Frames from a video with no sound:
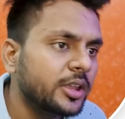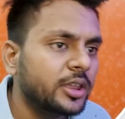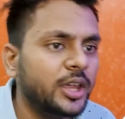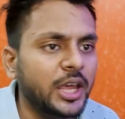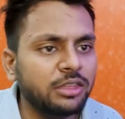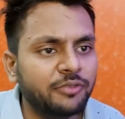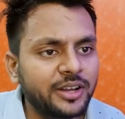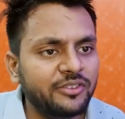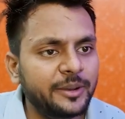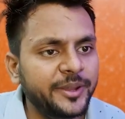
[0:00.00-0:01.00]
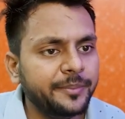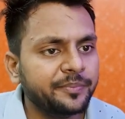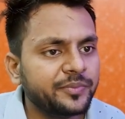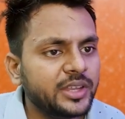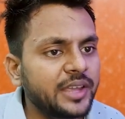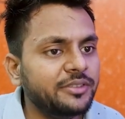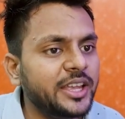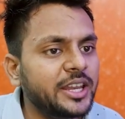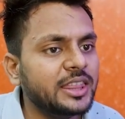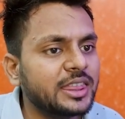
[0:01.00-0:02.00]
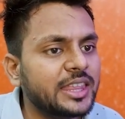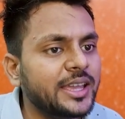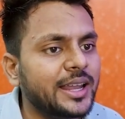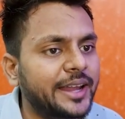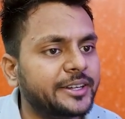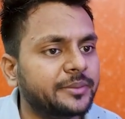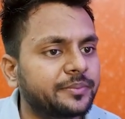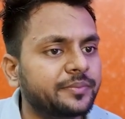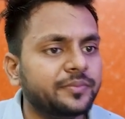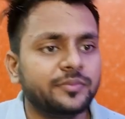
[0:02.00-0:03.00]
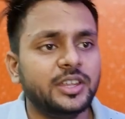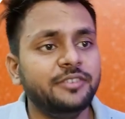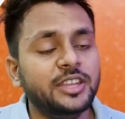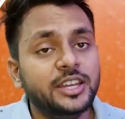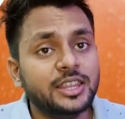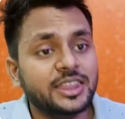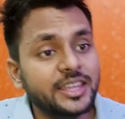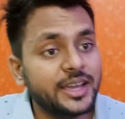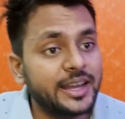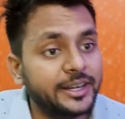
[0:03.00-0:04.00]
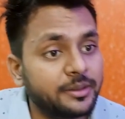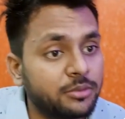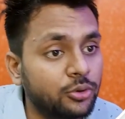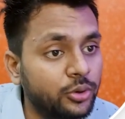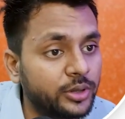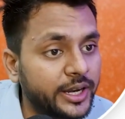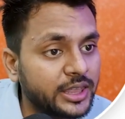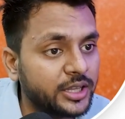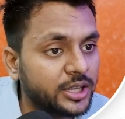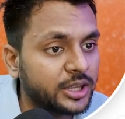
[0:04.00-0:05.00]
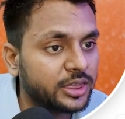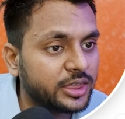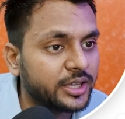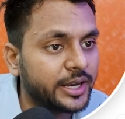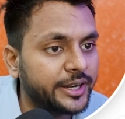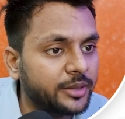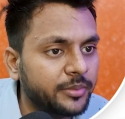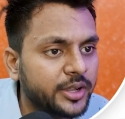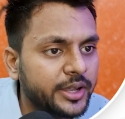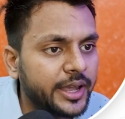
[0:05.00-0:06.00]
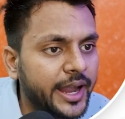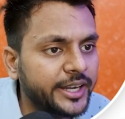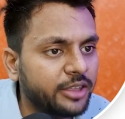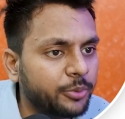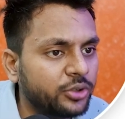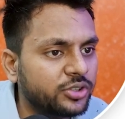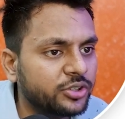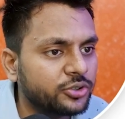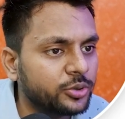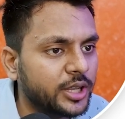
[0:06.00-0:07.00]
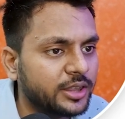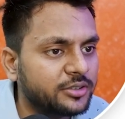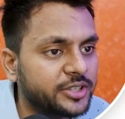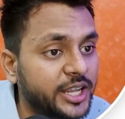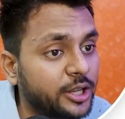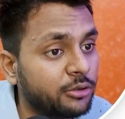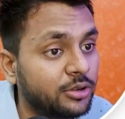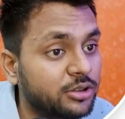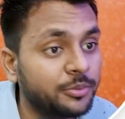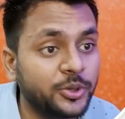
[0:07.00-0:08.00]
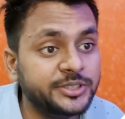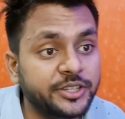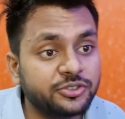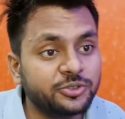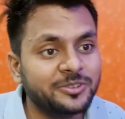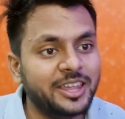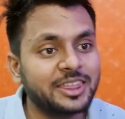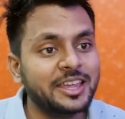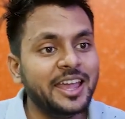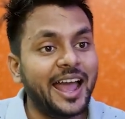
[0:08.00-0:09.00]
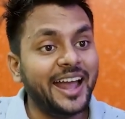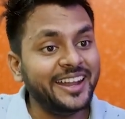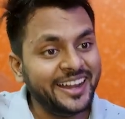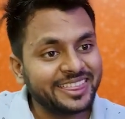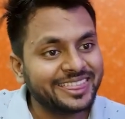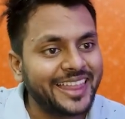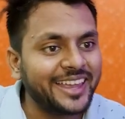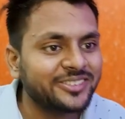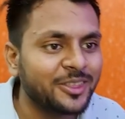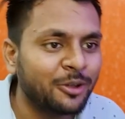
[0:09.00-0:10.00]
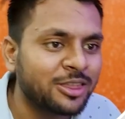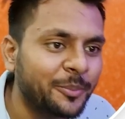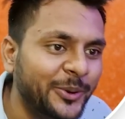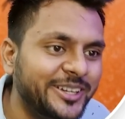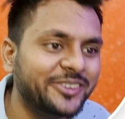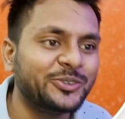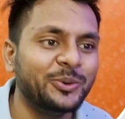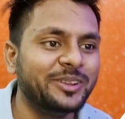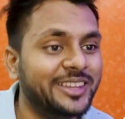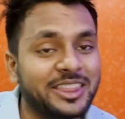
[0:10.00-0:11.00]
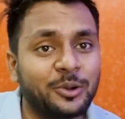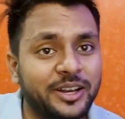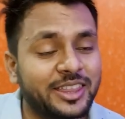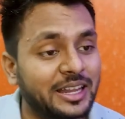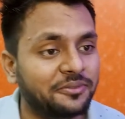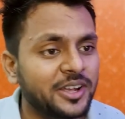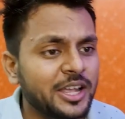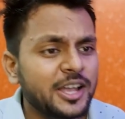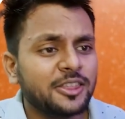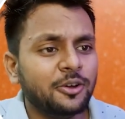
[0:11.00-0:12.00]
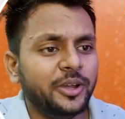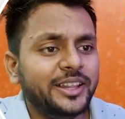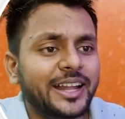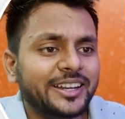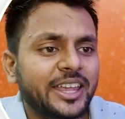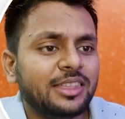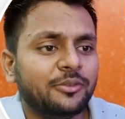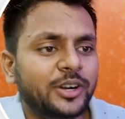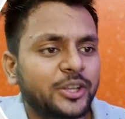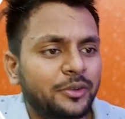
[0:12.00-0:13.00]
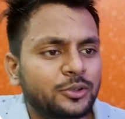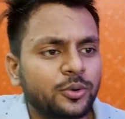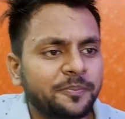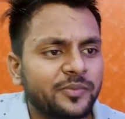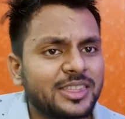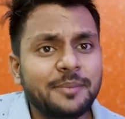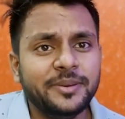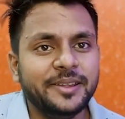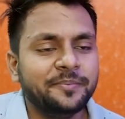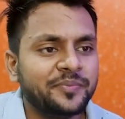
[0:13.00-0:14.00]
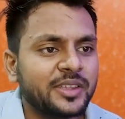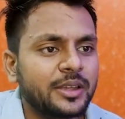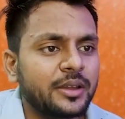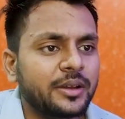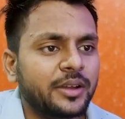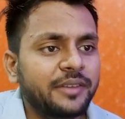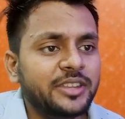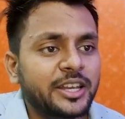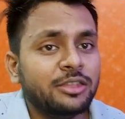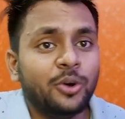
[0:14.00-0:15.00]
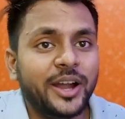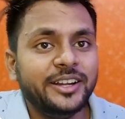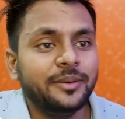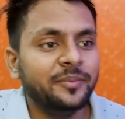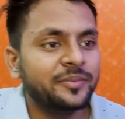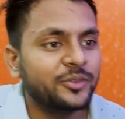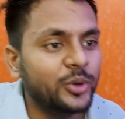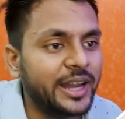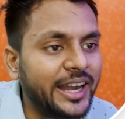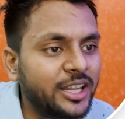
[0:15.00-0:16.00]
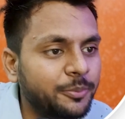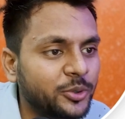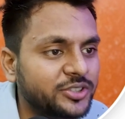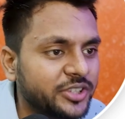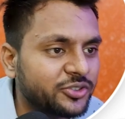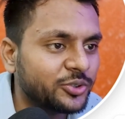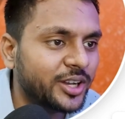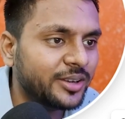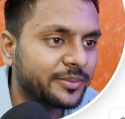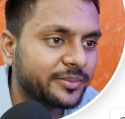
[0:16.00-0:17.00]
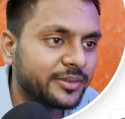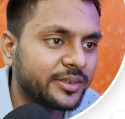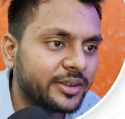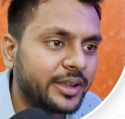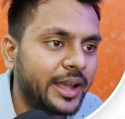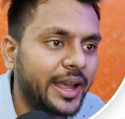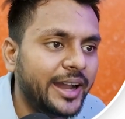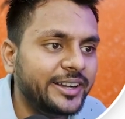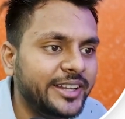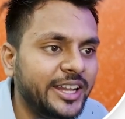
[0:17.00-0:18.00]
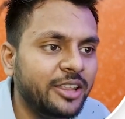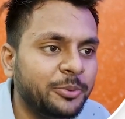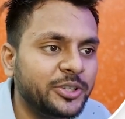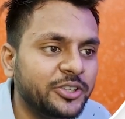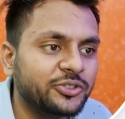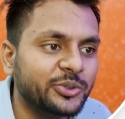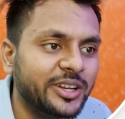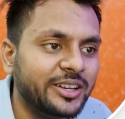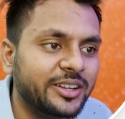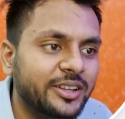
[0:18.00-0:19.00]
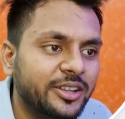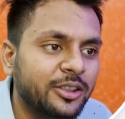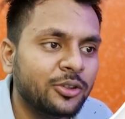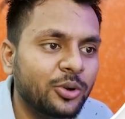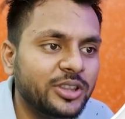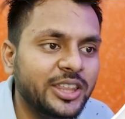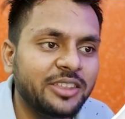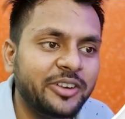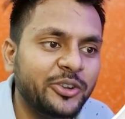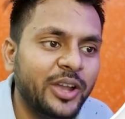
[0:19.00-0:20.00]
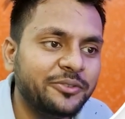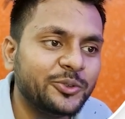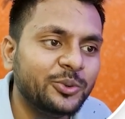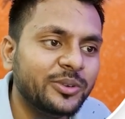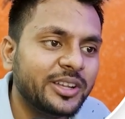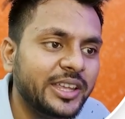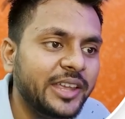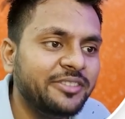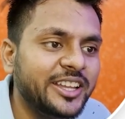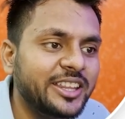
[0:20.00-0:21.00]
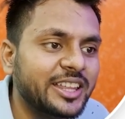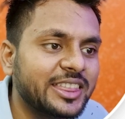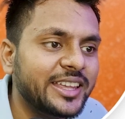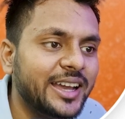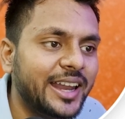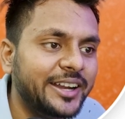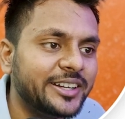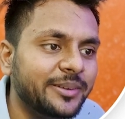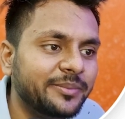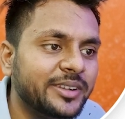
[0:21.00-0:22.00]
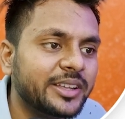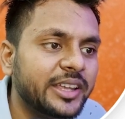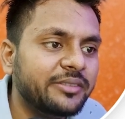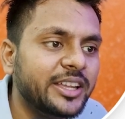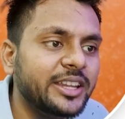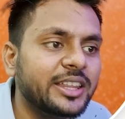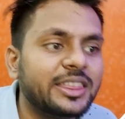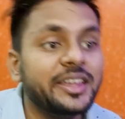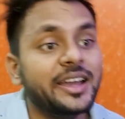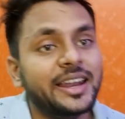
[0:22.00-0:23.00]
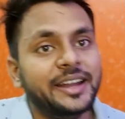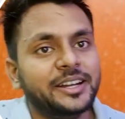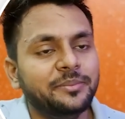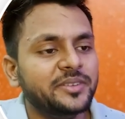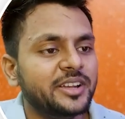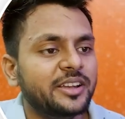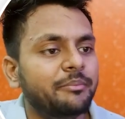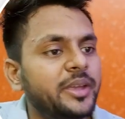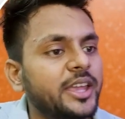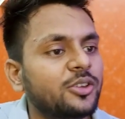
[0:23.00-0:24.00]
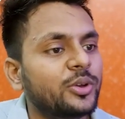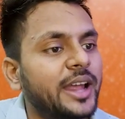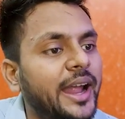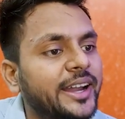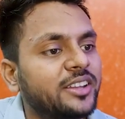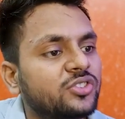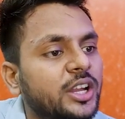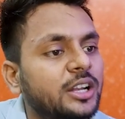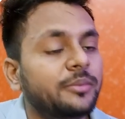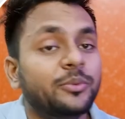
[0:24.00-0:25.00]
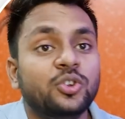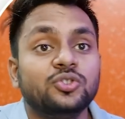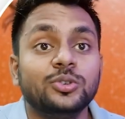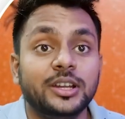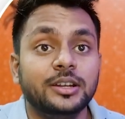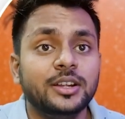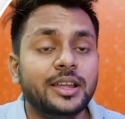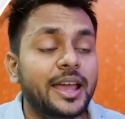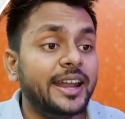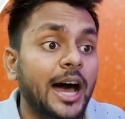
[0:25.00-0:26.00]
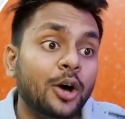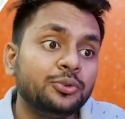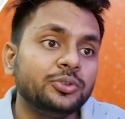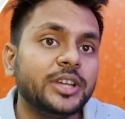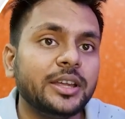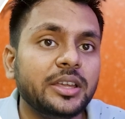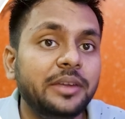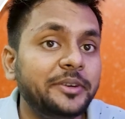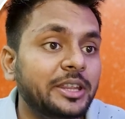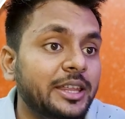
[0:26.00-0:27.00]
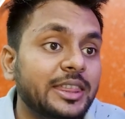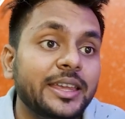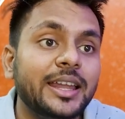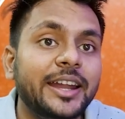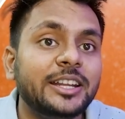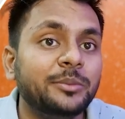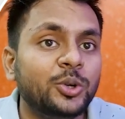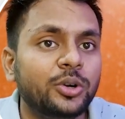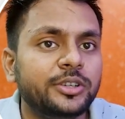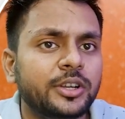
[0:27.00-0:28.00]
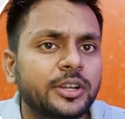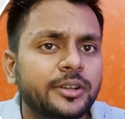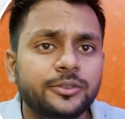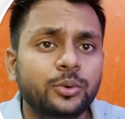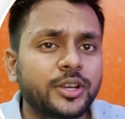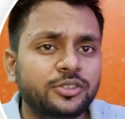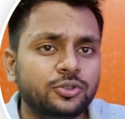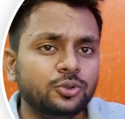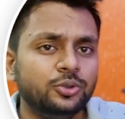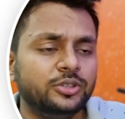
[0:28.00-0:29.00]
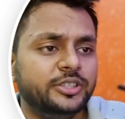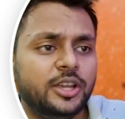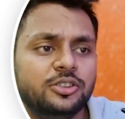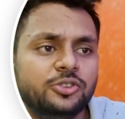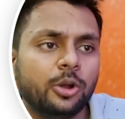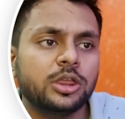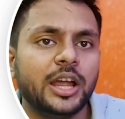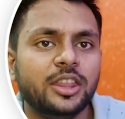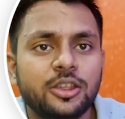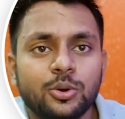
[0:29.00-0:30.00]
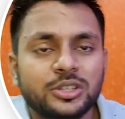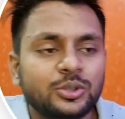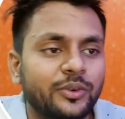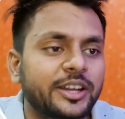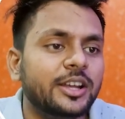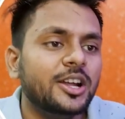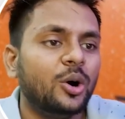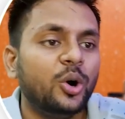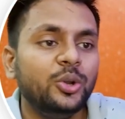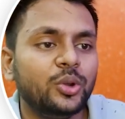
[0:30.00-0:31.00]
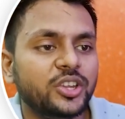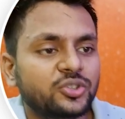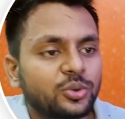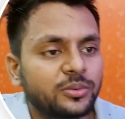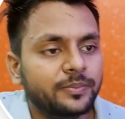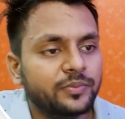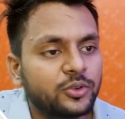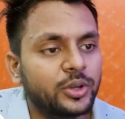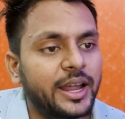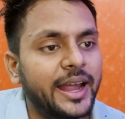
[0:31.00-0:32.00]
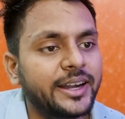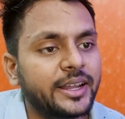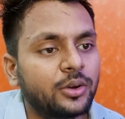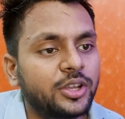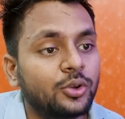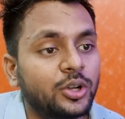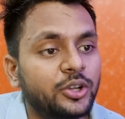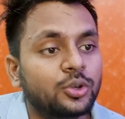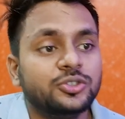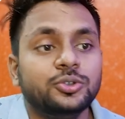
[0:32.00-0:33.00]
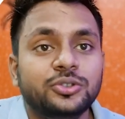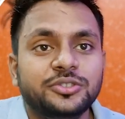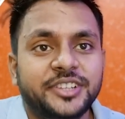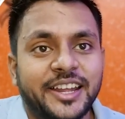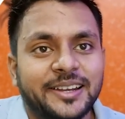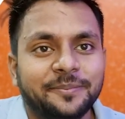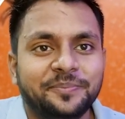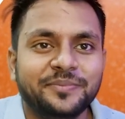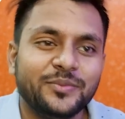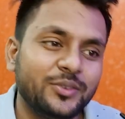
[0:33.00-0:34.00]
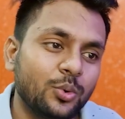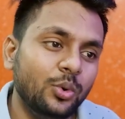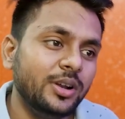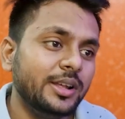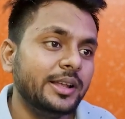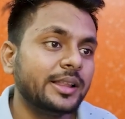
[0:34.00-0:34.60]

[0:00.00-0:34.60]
Case 1 will be if there is a single item. If there is a single item. So let's say this is a single item. Head is pointing to this. Tail is also pointing to this. And its nest is also pointing to this itself. So in that case, what you will do? Simply, if there is no item, your head is pointing to null and tail is pointing to null. So this is what you have to do. If there is a single item, make your head and tail points to null. And how to check if it is a single item or not? You can show this dot size equals to 1, or you can show your head equals to tail. Cool.